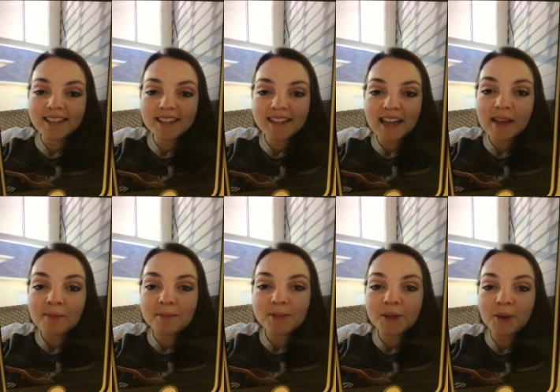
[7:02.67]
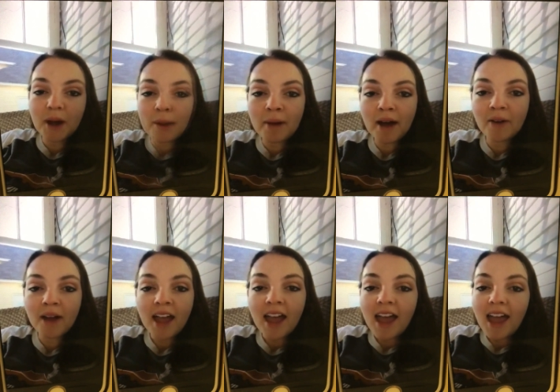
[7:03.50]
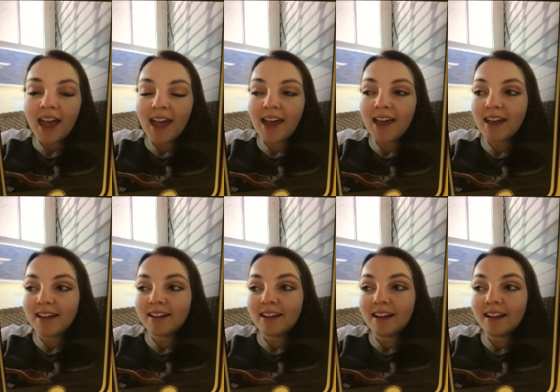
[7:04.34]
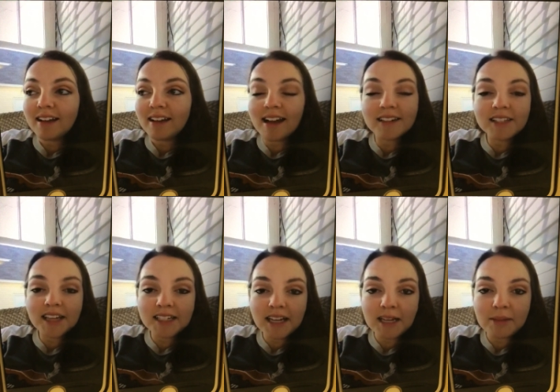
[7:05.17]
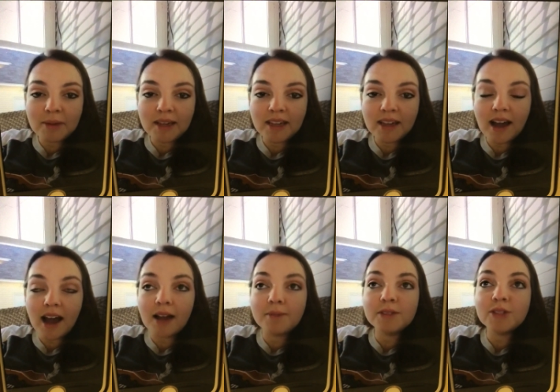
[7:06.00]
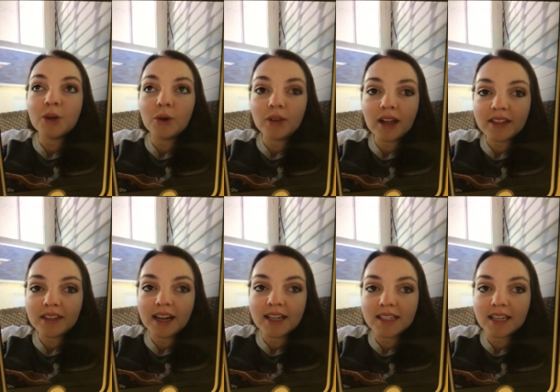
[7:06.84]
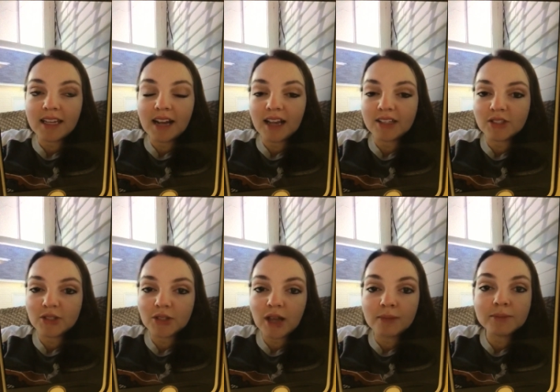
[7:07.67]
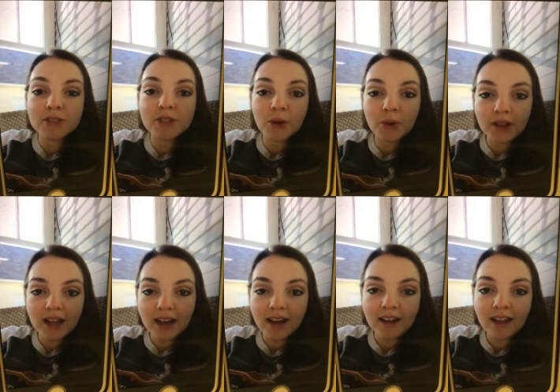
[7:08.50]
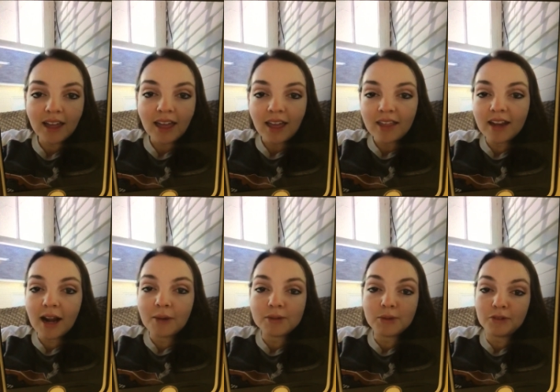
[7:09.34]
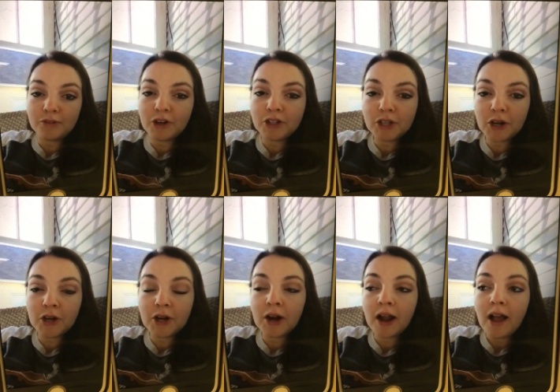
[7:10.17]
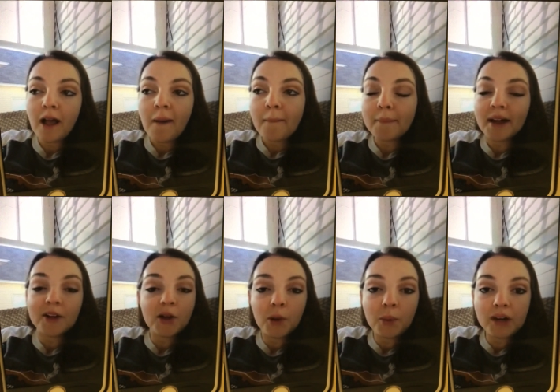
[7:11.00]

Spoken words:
So come out and contact Heidibee. I'm so glad that I did. I'm so glad that I was referred to her by a coworker.